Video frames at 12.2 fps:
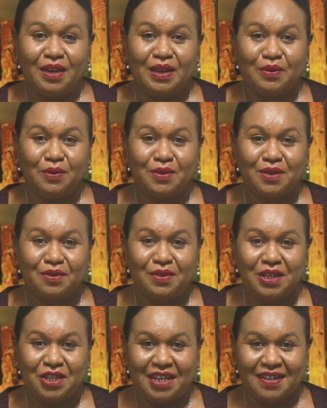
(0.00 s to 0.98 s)
you can also
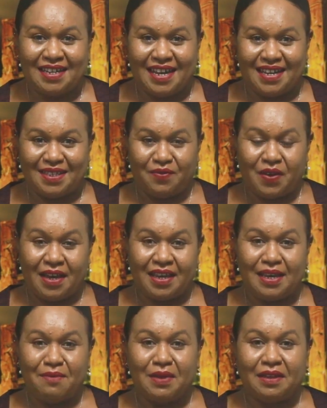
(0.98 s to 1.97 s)
reach out to us via
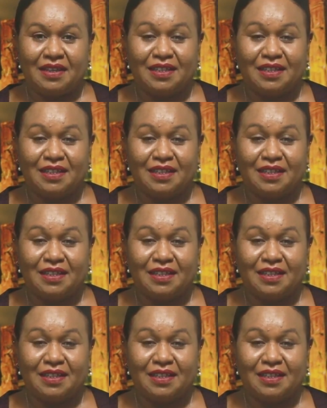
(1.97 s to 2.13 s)
email.